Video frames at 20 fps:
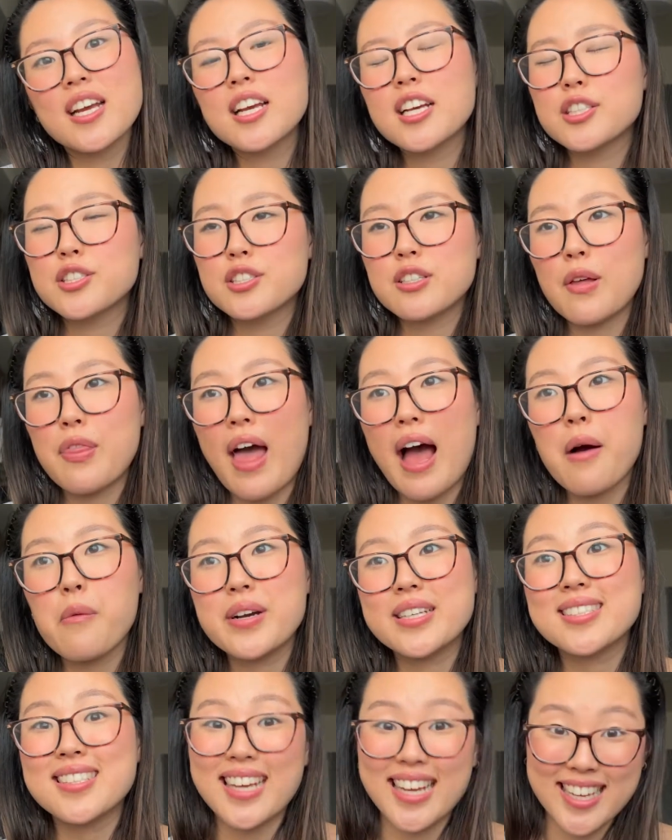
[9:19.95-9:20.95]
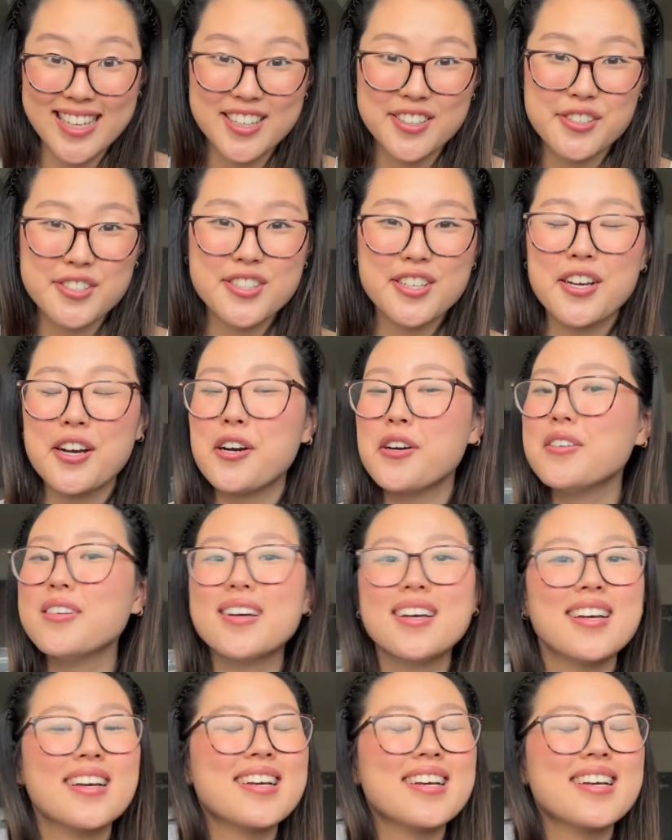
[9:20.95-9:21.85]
So that was 8 years ago.